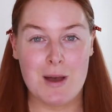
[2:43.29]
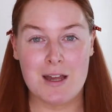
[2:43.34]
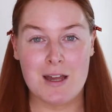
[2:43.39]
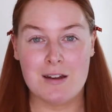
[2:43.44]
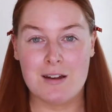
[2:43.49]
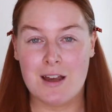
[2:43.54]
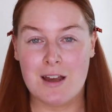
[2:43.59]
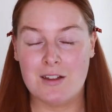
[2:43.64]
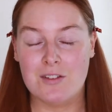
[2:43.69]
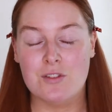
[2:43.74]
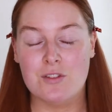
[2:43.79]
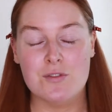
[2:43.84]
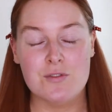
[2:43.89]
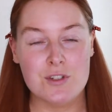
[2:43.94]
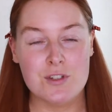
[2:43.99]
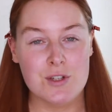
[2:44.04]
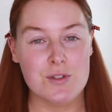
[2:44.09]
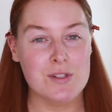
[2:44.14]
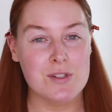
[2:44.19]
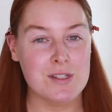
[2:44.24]
And I love
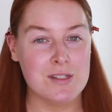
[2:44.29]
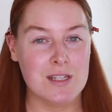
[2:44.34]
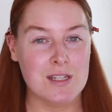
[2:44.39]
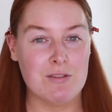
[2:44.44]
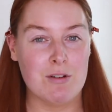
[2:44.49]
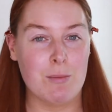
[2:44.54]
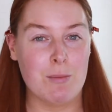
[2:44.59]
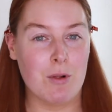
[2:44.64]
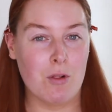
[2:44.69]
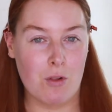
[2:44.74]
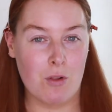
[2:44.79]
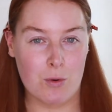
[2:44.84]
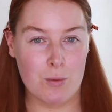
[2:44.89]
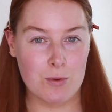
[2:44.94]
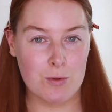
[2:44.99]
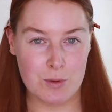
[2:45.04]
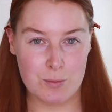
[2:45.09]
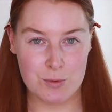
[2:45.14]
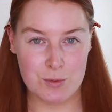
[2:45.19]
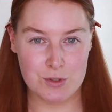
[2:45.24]
to use a serum along
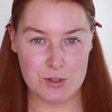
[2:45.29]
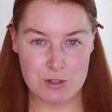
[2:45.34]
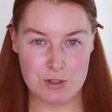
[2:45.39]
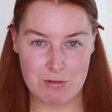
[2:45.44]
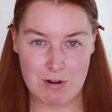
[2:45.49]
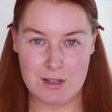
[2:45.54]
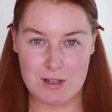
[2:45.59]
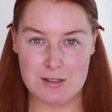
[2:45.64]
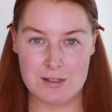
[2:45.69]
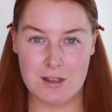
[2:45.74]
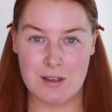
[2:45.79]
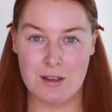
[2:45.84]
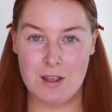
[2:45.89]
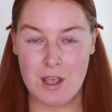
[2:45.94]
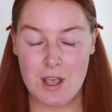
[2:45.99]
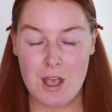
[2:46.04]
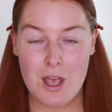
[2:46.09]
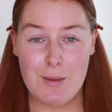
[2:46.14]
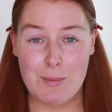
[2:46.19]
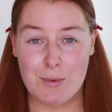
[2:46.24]
with a moisturiser
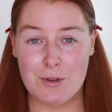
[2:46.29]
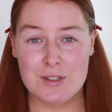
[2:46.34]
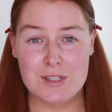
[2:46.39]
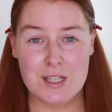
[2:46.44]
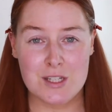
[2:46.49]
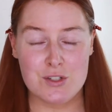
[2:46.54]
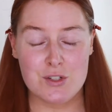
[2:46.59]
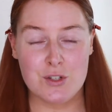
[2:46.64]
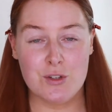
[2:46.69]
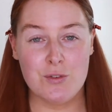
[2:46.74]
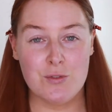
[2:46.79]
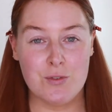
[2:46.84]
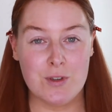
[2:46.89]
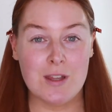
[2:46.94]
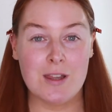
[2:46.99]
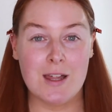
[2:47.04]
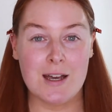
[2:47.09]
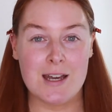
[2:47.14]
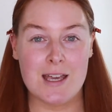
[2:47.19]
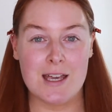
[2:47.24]
because I do
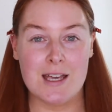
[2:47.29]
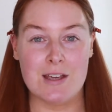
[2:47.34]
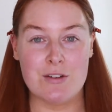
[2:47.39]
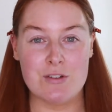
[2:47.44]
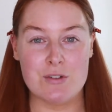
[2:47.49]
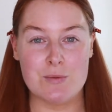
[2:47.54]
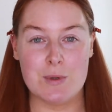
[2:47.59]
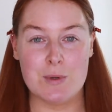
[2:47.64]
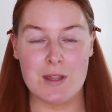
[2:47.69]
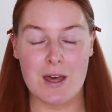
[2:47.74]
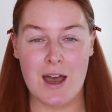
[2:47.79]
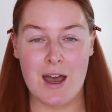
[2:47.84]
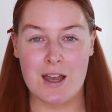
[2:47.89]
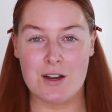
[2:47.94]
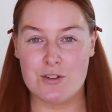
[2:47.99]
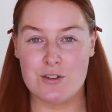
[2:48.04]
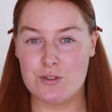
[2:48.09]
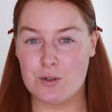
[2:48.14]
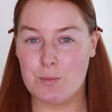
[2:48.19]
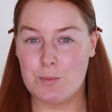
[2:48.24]
feel like it gives me that
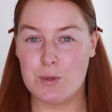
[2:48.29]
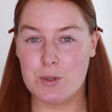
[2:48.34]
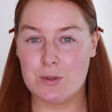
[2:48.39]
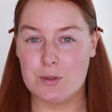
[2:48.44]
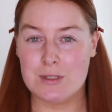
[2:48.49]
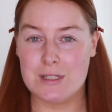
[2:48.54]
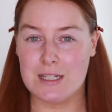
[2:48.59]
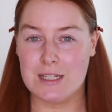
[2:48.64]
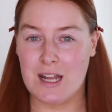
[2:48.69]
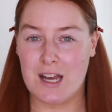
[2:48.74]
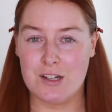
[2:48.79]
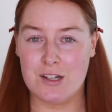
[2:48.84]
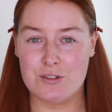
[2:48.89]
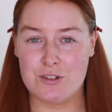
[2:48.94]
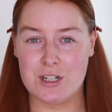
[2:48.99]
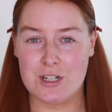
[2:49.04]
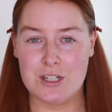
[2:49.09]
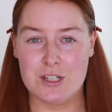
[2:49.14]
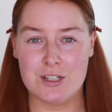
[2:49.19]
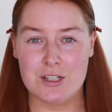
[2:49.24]
extra boost in
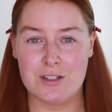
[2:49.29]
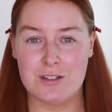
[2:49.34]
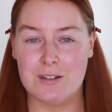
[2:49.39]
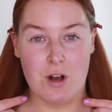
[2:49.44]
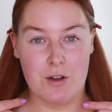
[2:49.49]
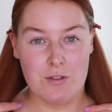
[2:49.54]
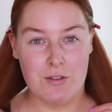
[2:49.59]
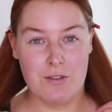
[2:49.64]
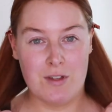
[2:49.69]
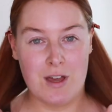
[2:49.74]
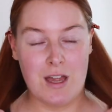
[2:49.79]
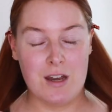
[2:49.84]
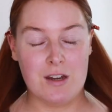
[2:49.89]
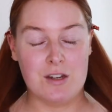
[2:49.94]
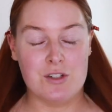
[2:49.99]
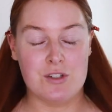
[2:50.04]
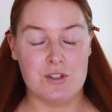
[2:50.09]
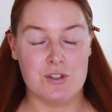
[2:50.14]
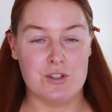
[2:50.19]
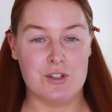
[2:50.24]
hydration rather than
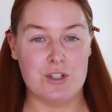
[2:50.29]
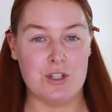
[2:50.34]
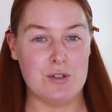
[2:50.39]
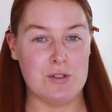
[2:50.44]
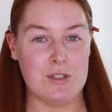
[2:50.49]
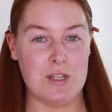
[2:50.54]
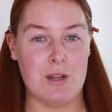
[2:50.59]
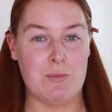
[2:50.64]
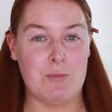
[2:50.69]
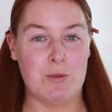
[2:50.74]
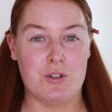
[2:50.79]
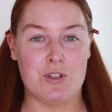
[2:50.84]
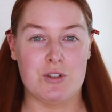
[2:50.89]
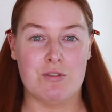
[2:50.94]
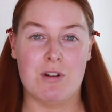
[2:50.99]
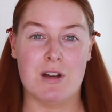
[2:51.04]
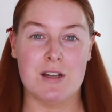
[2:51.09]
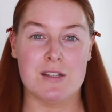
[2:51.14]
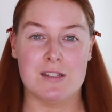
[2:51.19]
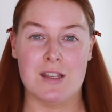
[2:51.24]
just using a
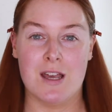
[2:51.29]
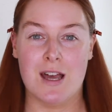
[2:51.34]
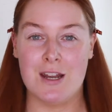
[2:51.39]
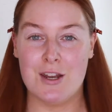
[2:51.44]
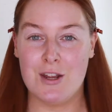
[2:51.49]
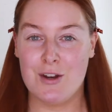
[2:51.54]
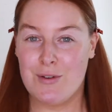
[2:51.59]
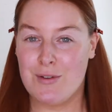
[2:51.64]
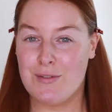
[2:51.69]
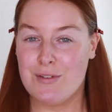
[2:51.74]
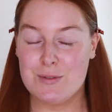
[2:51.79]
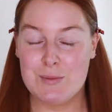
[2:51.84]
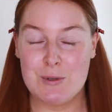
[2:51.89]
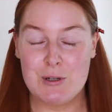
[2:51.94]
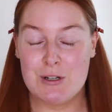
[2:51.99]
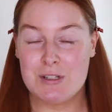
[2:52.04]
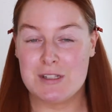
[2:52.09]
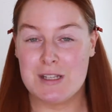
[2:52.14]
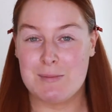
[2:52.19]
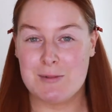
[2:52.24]
moisturiser. I don't know if it's
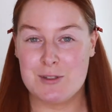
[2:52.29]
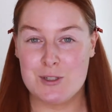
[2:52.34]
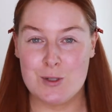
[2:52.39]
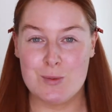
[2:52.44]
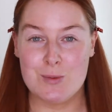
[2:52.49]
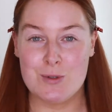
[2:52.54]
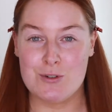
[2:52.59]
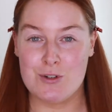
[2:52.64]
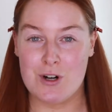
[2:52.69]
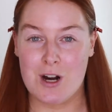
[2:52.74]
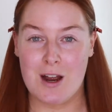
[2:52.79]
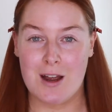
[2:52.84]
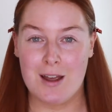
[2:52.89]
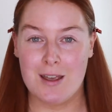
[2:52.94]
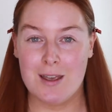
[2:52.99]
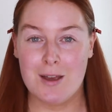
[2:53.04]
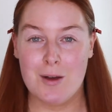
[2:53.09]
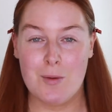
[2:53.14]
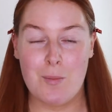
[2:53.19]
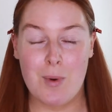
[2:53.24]
because I'm super
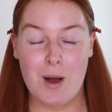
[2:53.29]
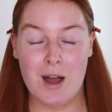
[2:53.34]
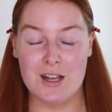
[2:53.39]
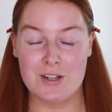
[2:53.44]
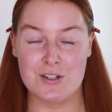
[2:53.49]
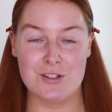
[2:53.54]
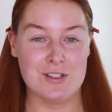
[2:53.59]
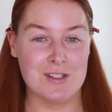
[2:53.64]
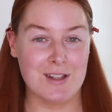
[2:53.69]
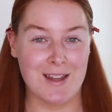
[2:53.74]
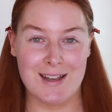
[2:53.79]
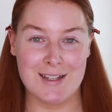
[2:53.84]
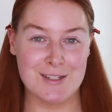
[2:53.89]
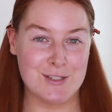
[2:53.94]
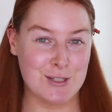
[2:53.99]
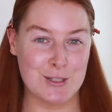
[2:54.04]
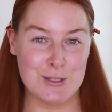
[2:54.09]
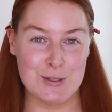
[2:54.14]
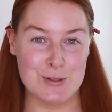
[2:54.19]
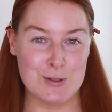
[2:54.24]
dry, but I just like
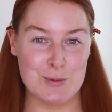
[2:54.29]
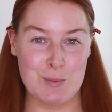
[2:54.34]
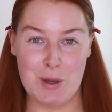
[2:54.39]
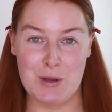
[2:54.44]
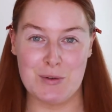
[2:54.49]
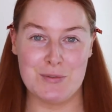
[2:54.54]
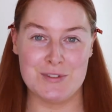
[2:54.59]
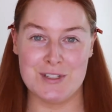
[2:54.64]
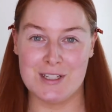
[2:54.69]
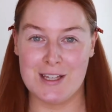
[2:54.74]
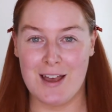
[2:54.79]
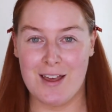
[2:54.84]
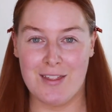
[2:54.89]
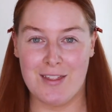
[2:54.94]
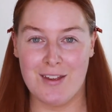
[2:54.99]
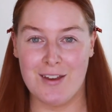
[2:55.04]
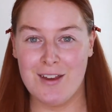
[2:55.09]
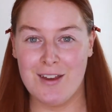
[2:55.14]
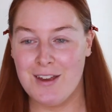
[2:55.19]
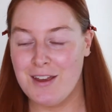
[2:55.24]
to use both
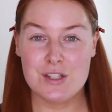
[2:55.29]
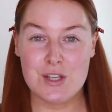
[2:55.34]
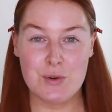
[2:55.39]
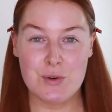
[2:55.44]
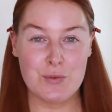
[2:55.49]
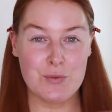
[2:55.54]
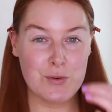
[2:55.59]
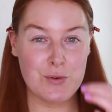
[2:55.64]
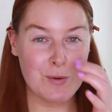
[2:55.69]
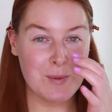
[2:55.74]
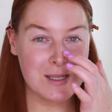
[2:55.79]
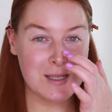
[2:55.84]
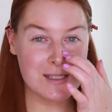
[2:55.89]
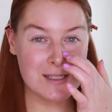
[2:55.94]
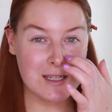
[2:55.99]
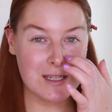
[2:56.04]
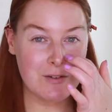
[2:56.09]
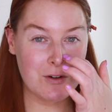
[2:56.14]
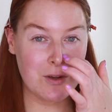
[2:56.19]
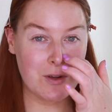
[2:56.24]
together. So for my
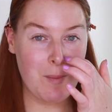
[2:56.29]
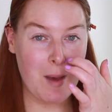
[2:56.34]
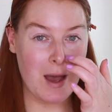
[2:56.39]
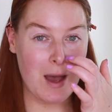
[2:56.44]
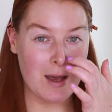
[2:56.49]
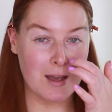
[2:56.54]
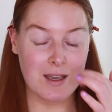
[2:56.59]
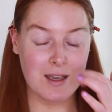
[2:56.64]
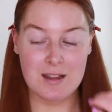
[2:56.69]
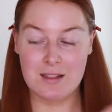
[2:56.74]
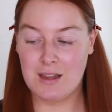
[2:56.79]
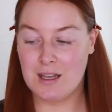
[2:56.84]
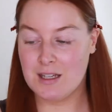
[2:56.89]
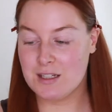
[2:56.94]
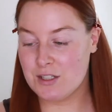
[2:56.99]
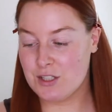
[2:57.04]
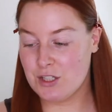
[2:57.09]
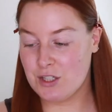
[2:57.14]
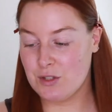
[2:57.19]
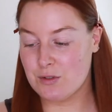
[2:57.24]
serum, I
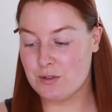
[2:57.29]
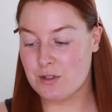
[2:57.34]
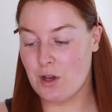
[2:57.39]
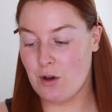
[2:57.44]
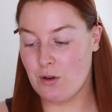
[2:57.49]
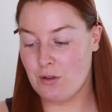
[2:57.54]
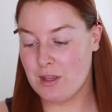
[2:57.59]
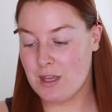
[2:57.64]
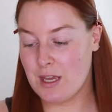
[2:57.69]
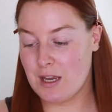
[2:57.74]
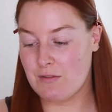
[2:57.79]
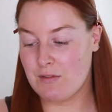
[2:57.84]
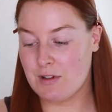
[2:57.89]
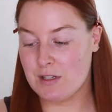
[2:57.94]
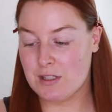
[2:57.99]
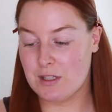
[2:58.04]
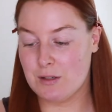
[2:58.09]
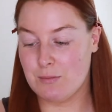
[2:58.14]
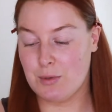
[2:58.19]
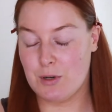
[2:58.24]
like to use the Ole
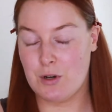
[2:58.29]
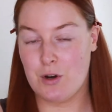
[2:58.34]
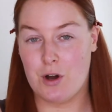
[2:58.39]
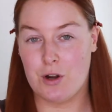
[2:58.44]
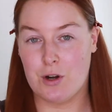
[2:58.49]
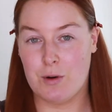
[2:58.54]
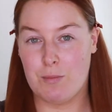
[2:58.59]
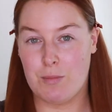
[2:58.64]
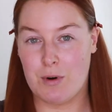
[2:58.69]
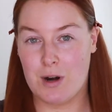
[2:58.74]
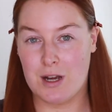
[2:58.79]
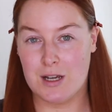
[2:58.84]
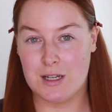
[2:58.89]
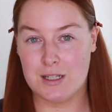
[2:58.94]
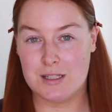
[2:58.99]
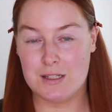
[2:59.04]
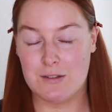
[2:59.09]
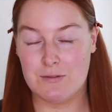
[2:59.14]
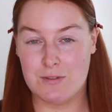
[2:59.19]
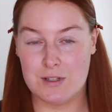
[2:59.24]
Henriksen Banana
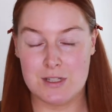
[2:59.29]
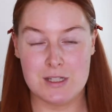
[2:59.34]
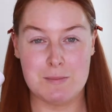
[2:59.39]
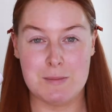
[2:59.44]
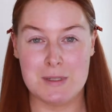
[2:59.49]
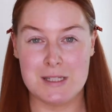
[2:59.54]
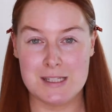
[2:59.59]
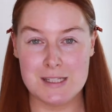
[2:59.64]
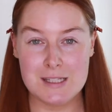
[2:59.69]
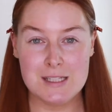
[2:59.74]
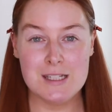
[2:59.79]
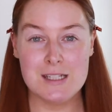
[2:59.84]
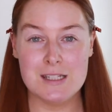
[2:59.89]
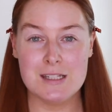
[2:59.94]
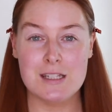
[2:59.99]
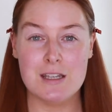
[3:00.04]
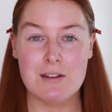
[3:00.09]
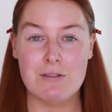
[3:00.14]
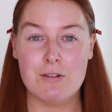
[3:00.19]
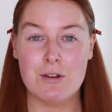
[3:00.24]
Bright Vitamin C
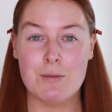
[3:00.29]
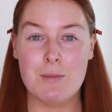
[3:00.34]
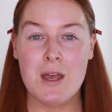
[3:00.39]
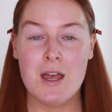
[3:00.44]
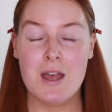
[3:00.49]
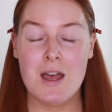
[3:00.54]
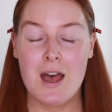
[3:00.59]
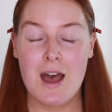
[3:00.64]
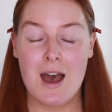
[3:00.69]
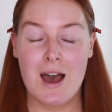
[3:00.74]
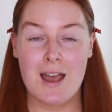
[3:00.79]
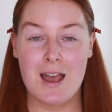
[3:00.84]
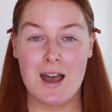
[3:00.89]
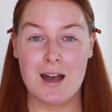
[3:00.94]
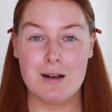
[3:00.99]
Serum. I